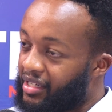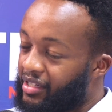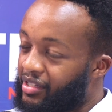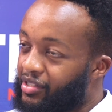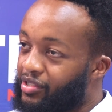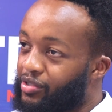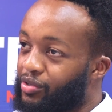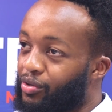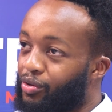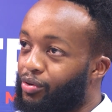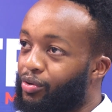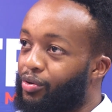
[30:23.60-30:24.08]

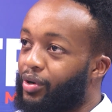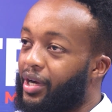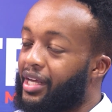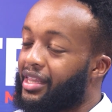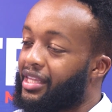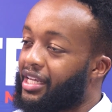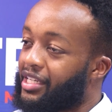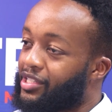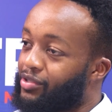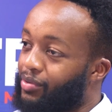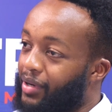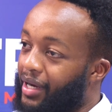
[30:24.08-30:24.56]
So,
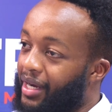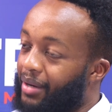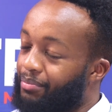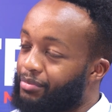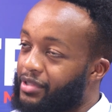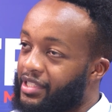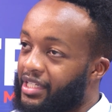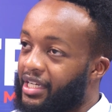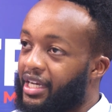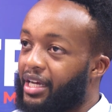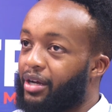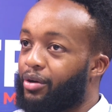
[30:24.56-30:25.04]
and that's why I'm
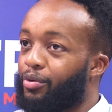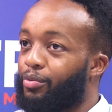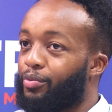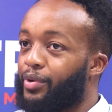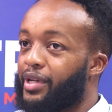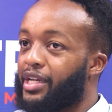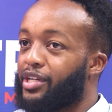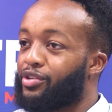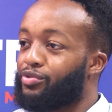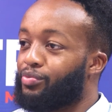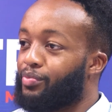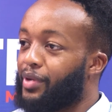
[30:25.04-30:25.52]
saying
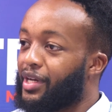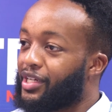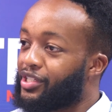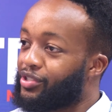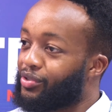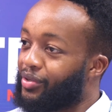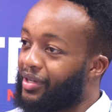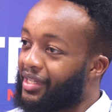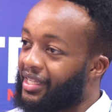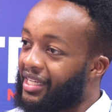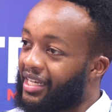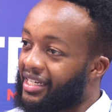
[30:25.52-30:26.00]
we need to make
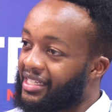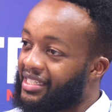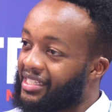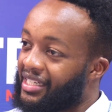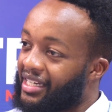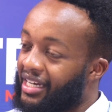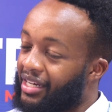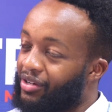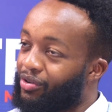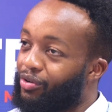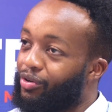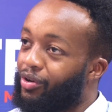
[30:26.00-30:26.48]
sure that
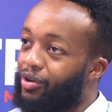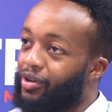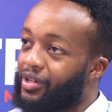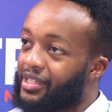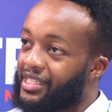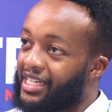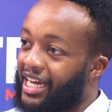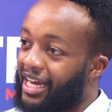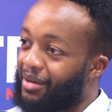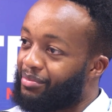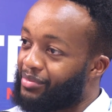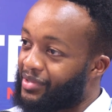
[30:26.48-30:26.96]
at all
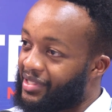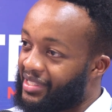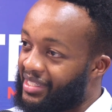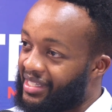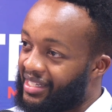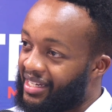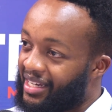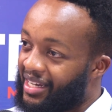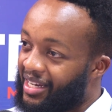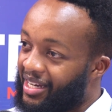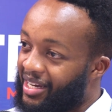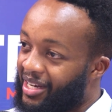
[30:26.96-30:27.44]

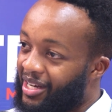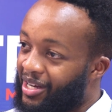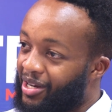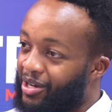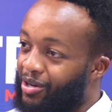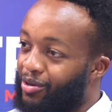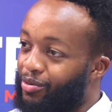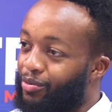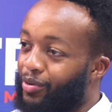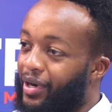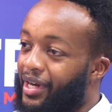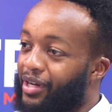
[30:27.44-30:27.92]
times
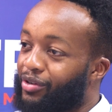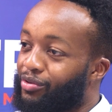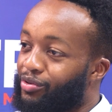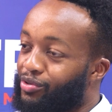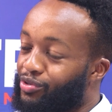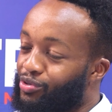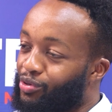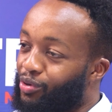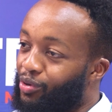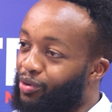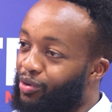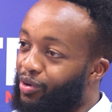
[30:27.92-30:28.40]
we're in
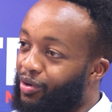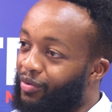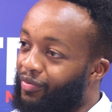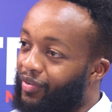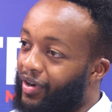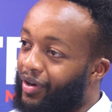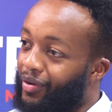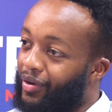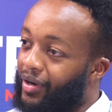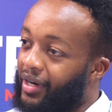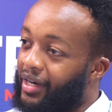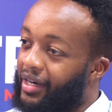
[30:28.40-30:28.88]
control of
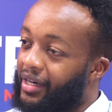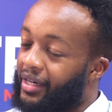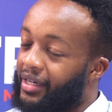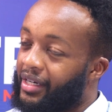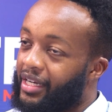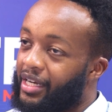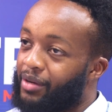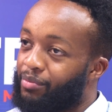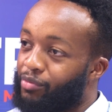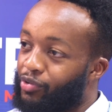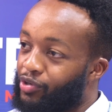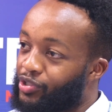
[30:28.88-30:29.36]
our
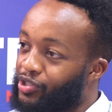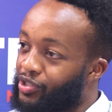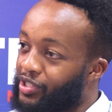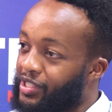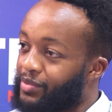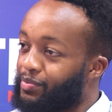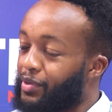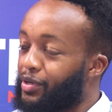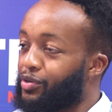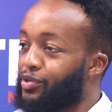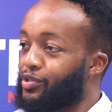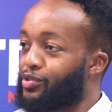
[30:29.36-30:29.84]

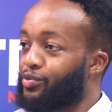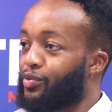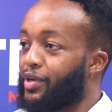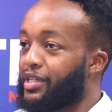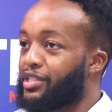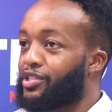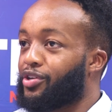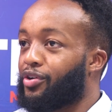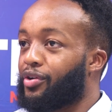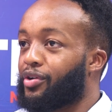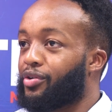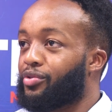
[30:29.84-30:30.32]
emotions, because
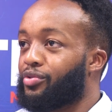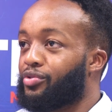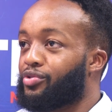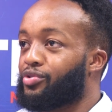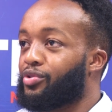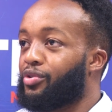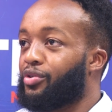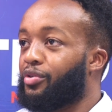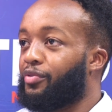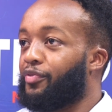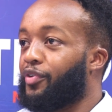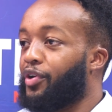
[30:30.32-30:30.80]
once you're in
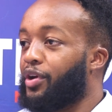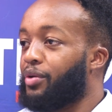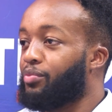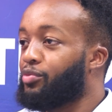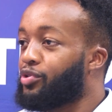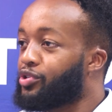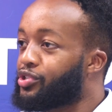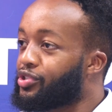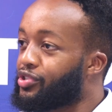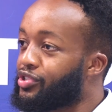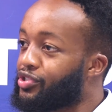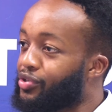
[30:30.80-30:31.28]
control of your
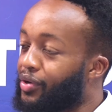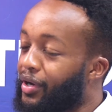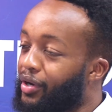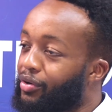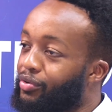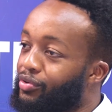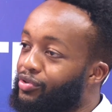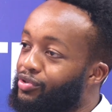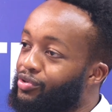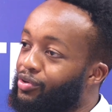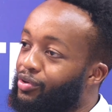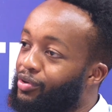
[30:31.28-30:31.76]
emotions, you're in
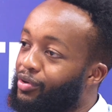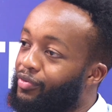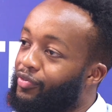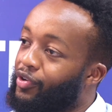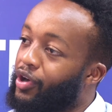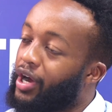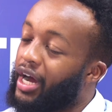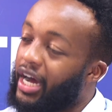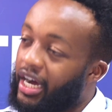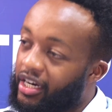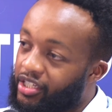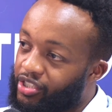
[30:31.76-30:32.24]
control of
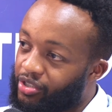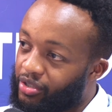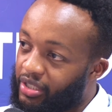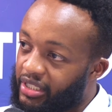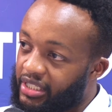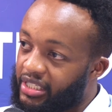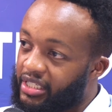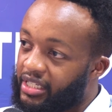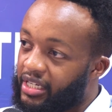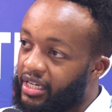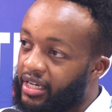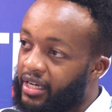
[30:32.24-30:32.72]
your
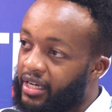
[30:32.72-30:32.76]
actions.